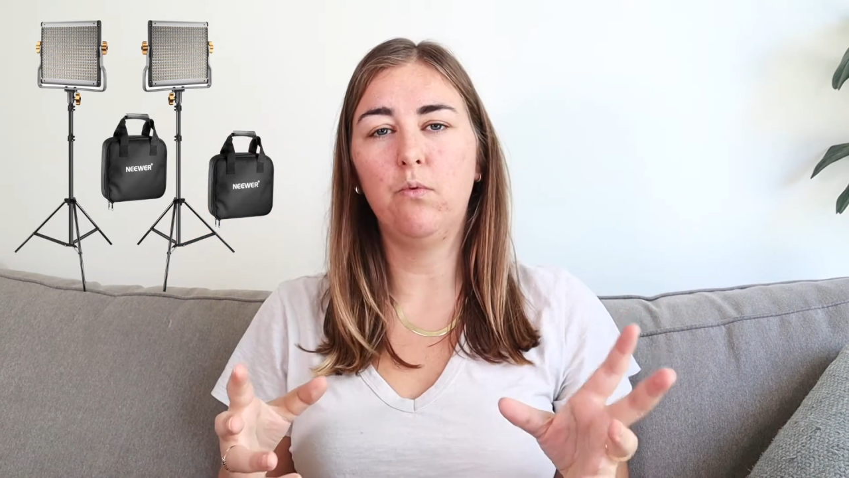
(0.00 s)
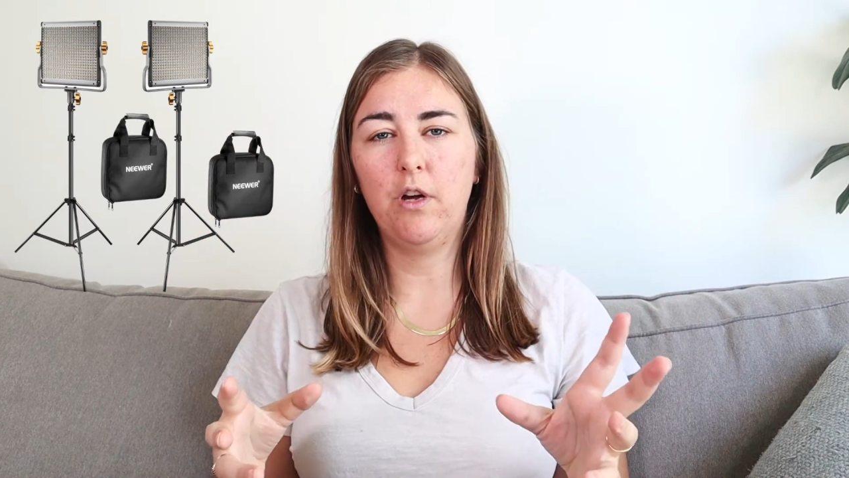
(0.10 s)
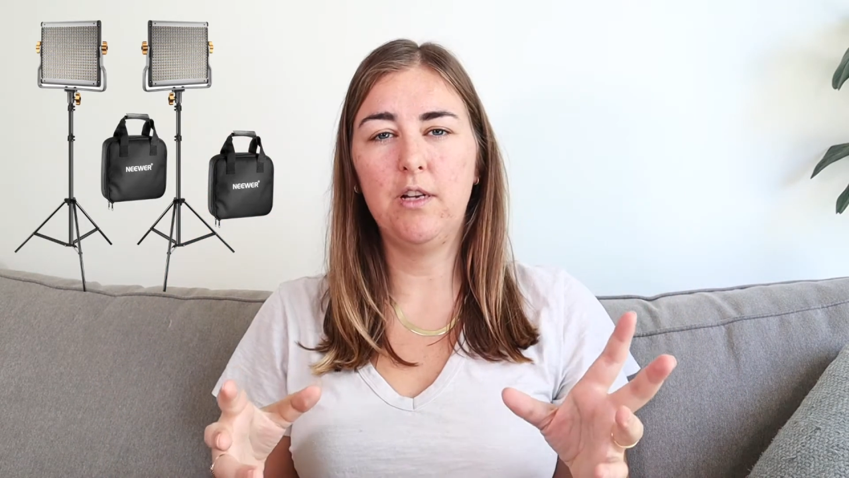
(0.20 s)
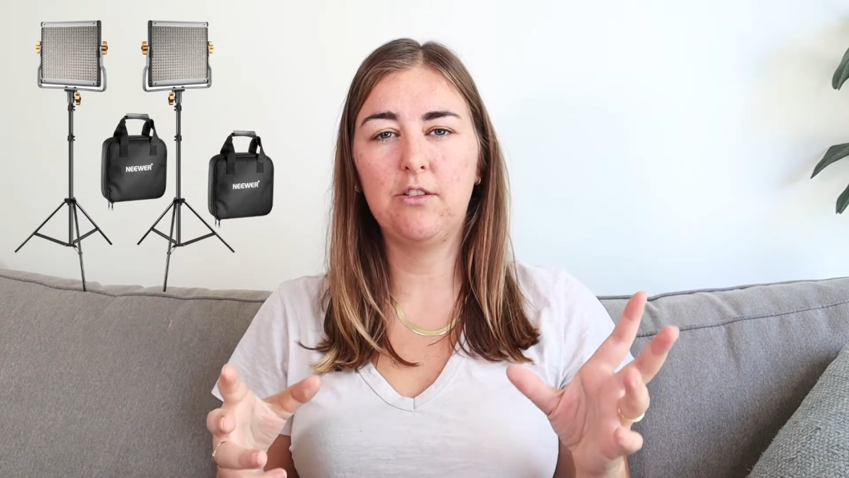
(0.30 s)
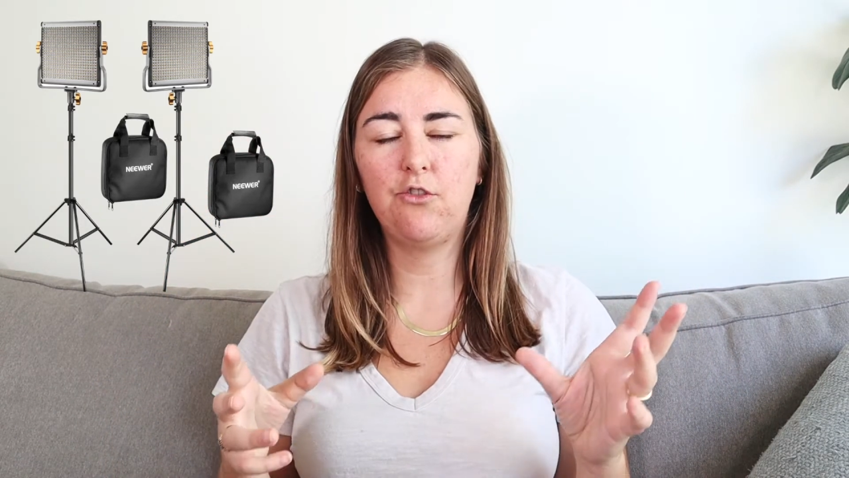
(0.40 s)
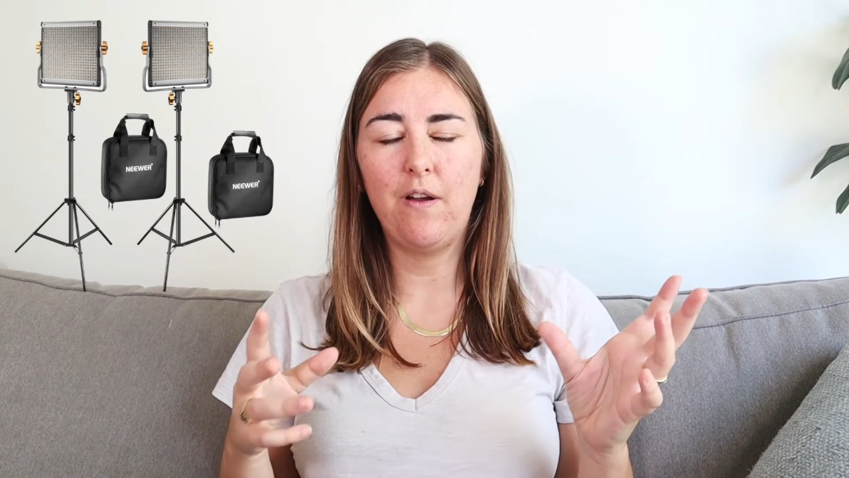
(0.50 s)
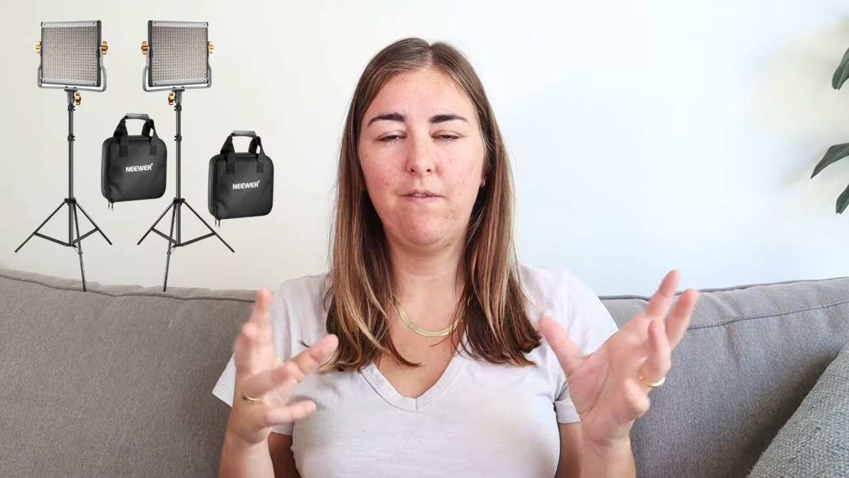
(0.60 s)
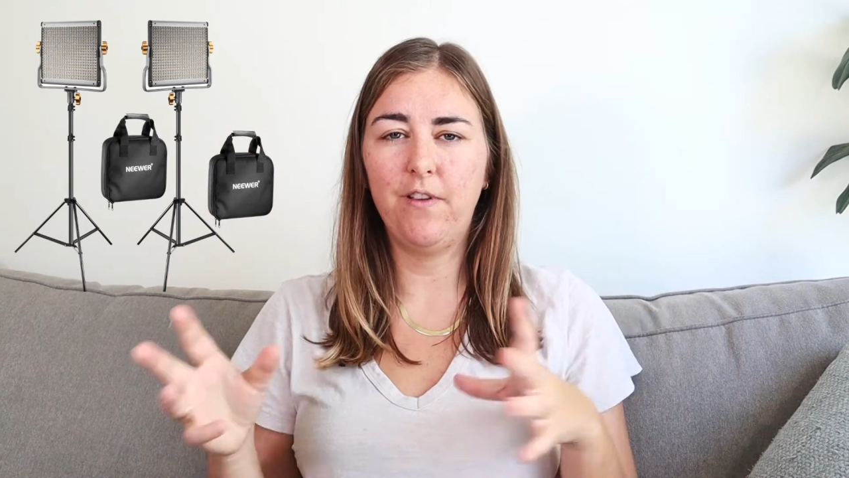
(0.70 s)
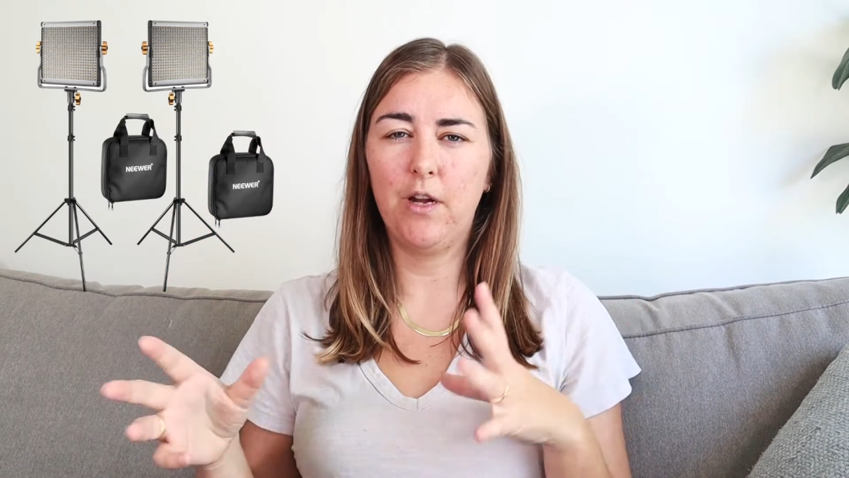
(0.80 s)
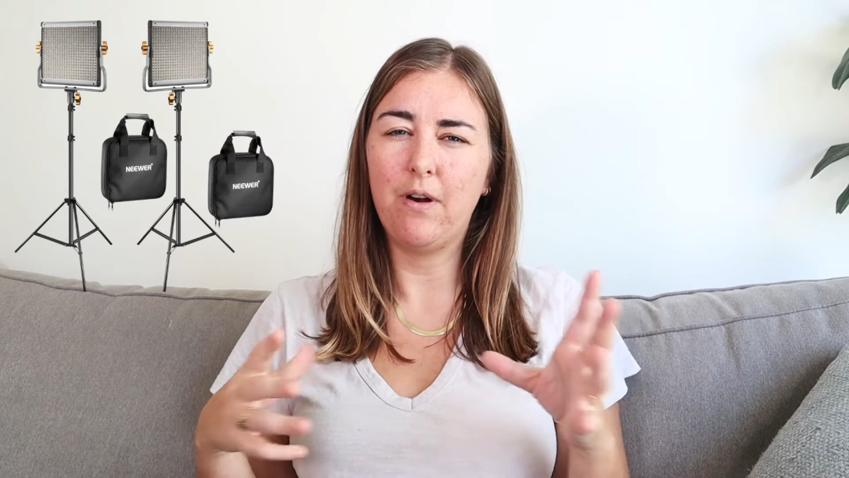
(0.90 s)
work to try and
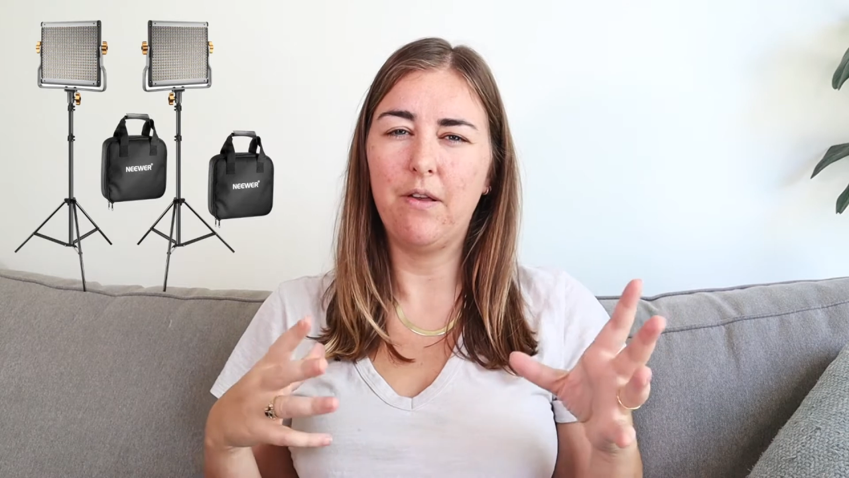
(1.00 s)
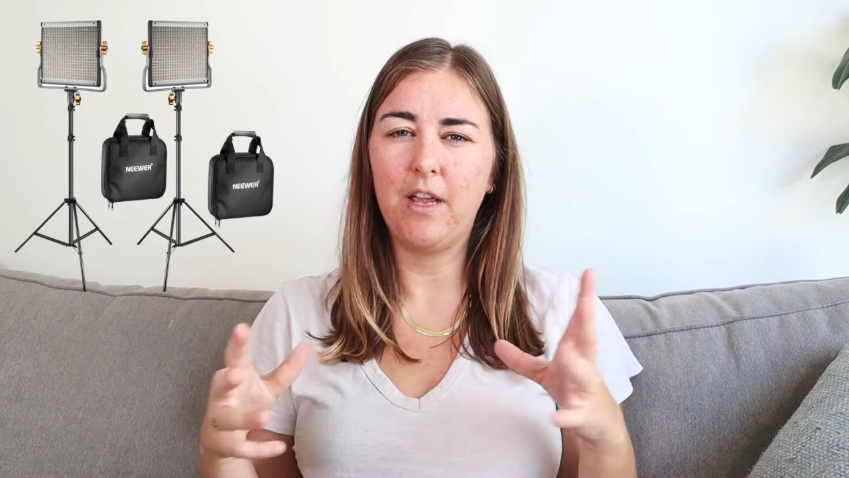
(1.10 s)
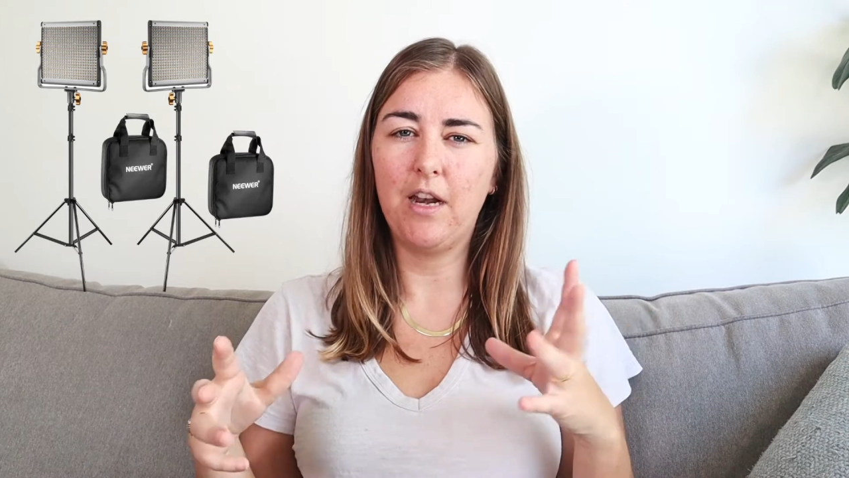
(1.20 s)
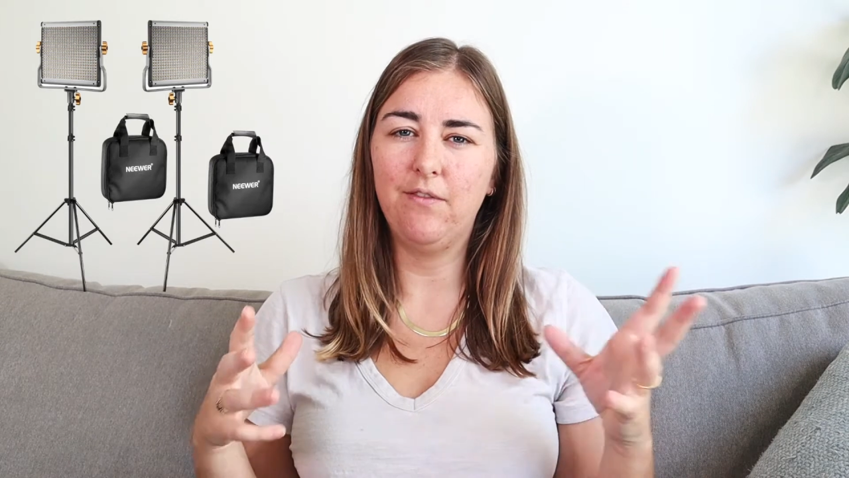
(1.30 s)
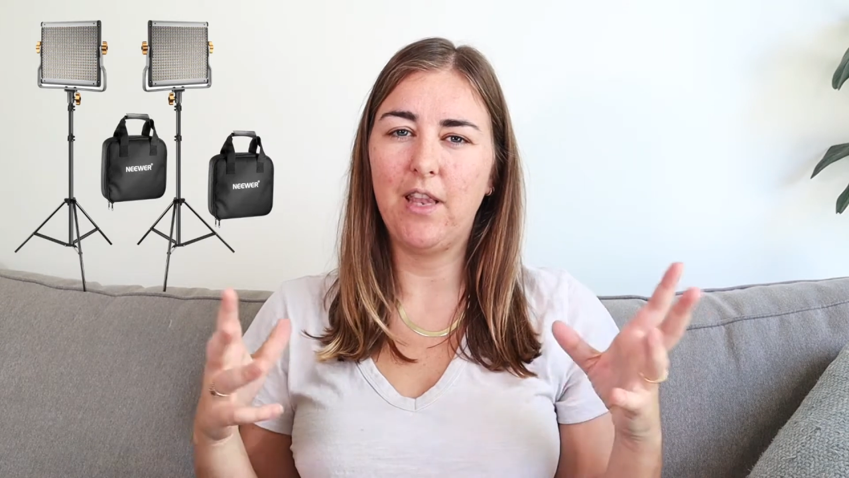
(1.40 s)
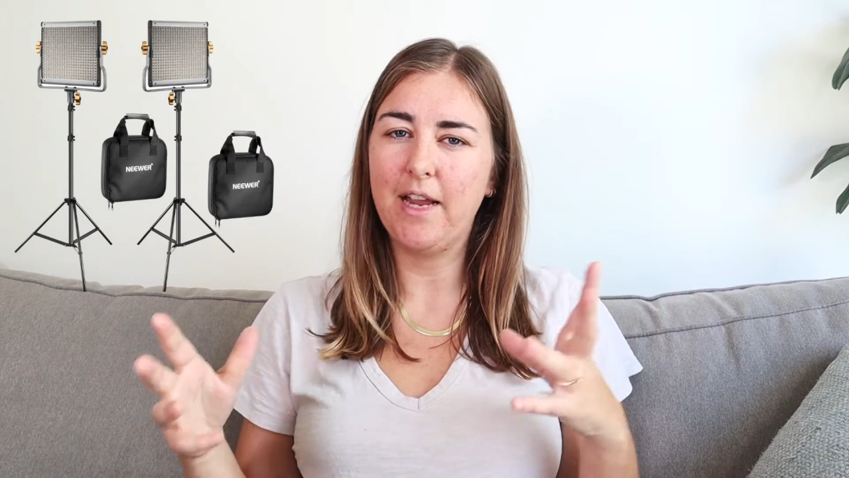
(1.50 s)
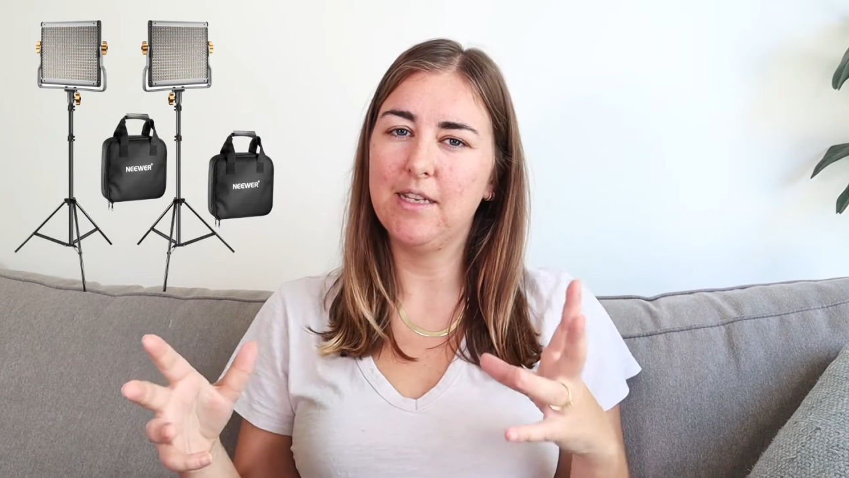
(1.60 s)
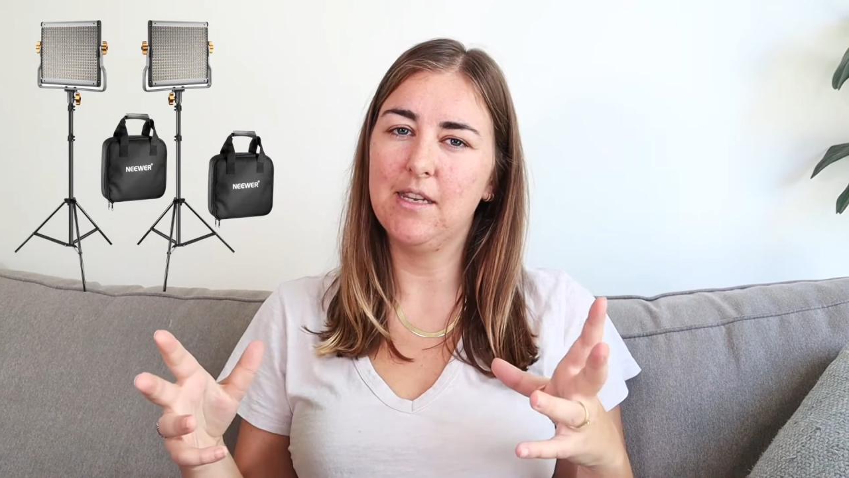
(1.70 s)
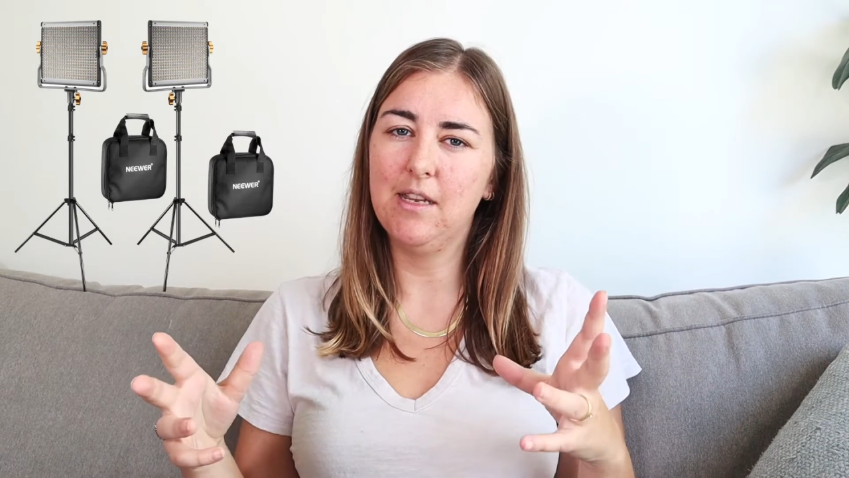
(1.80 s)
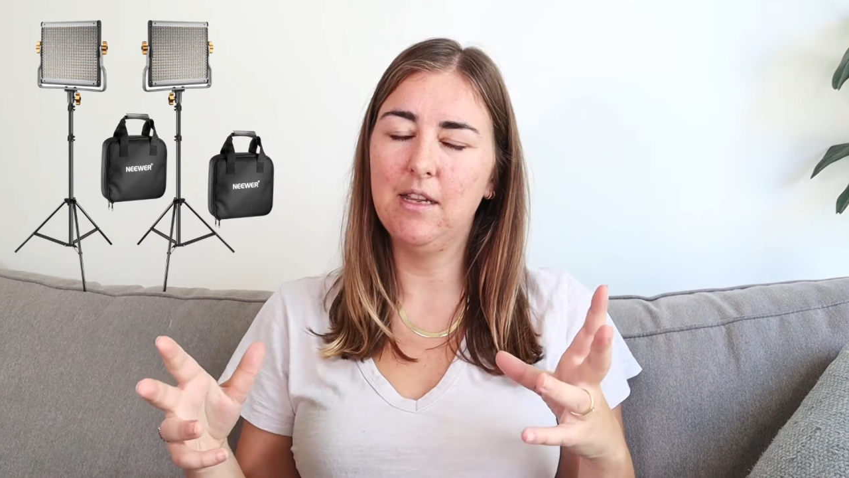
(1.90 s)
figure out the kind of
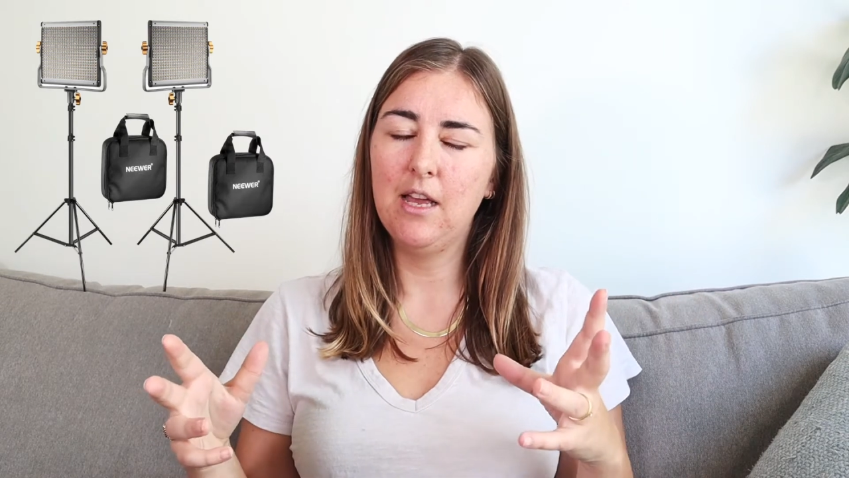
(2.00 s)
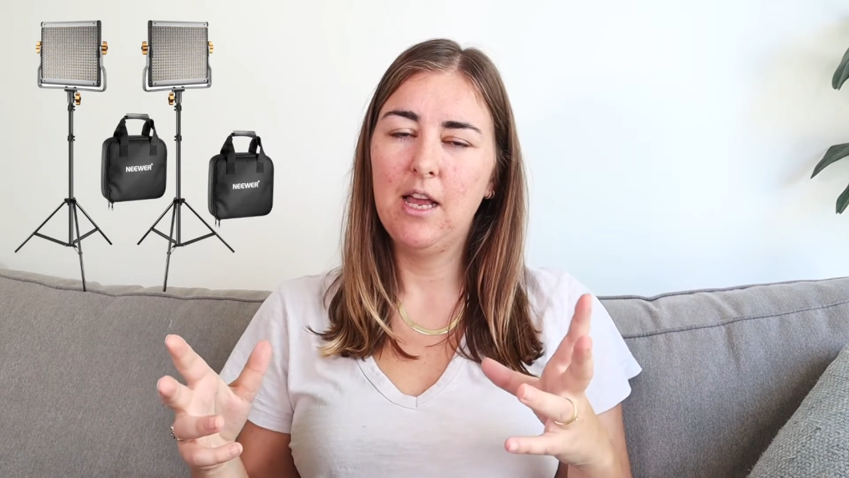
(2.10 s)
lighting.